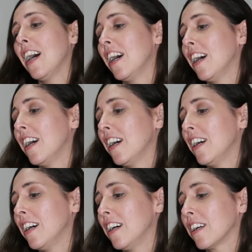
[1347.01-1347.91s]

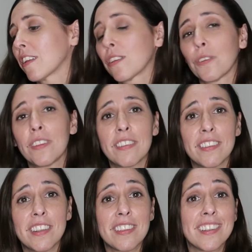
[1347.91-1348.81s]
So this
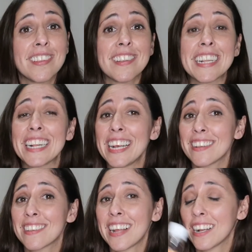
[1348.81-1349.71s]
is the
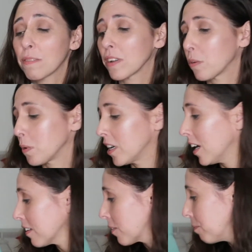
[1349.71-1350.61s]
last item that we got.